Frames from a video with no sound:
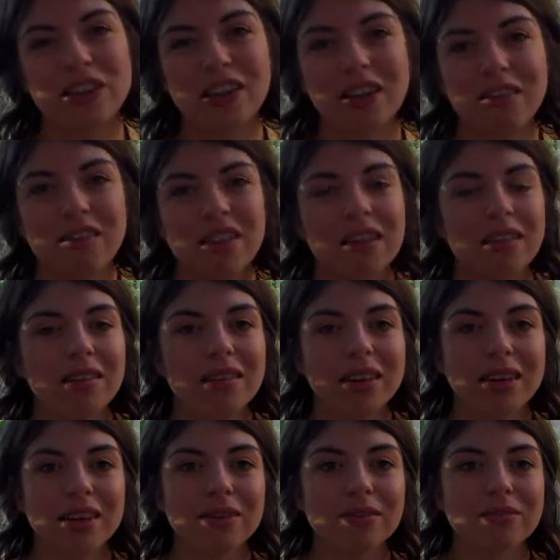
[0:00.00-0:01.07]
I love that you
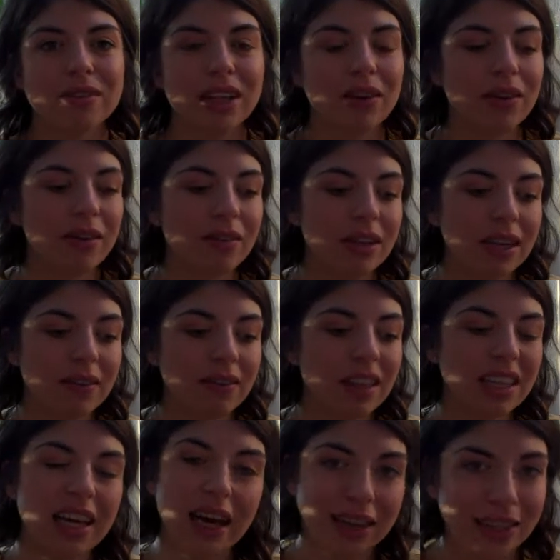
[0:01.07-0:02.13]
know they don't have any of
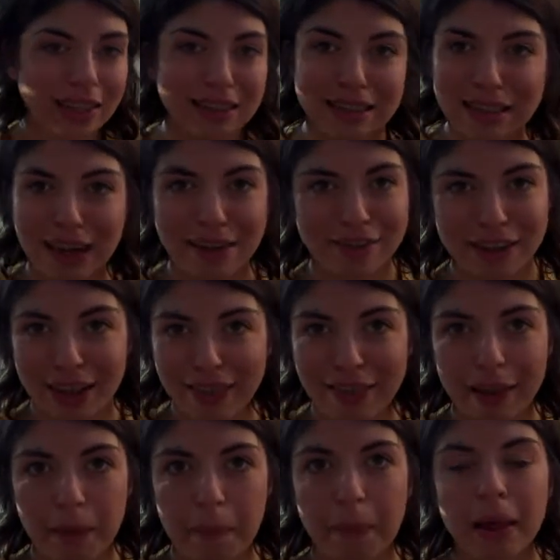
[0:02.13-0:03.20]
the yucky stuff in
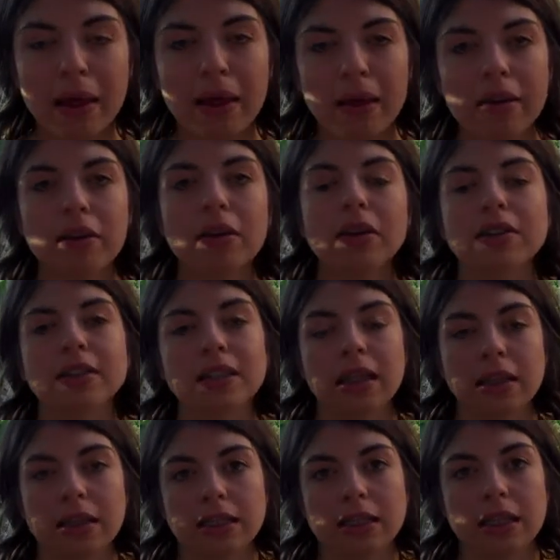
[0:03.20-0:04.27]
they're all
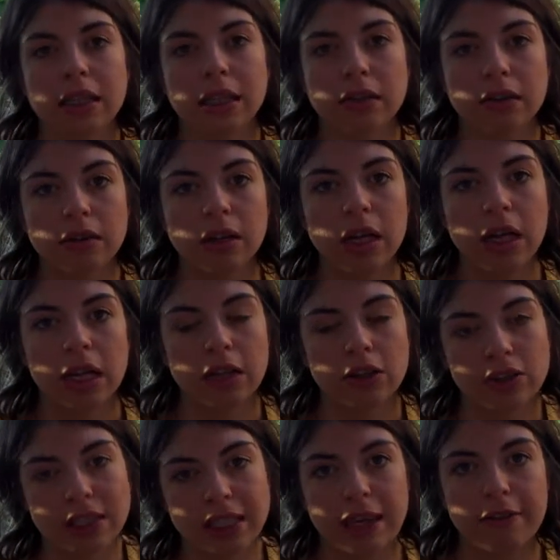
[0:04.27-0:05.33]
stainless steel,
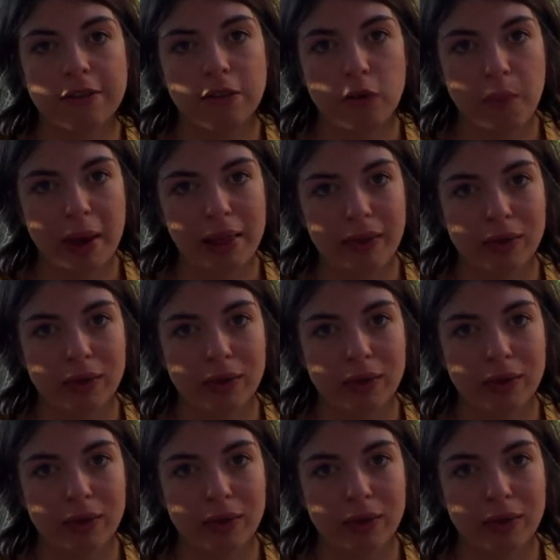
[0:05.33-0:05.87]
they're safe for my